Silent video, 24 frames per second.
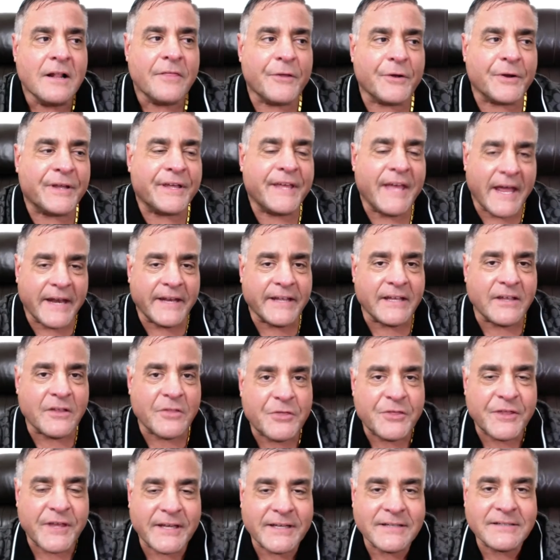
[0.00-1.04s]
They're getting
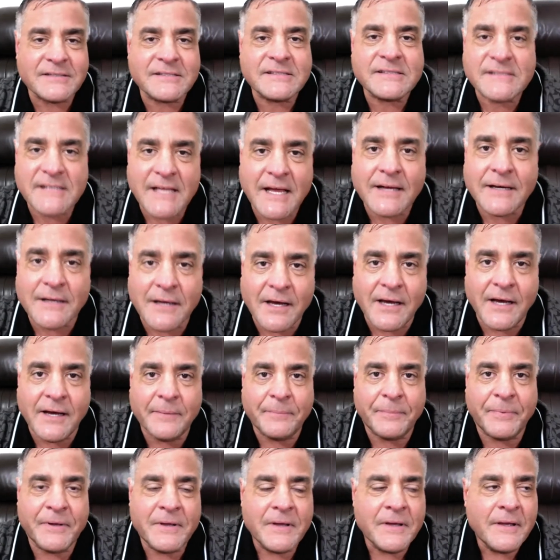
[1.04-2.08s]
things set
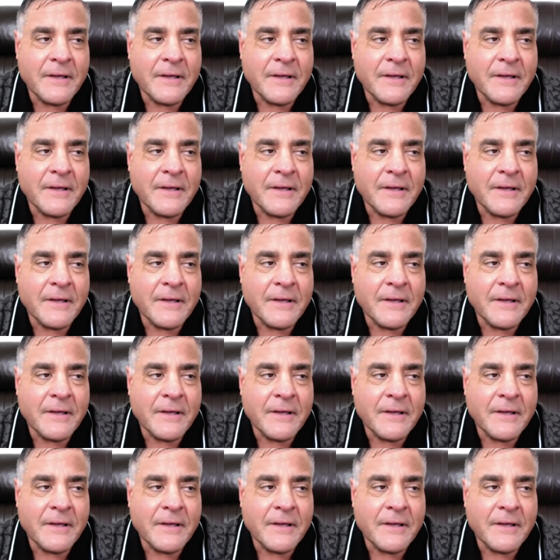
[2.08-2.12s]
up.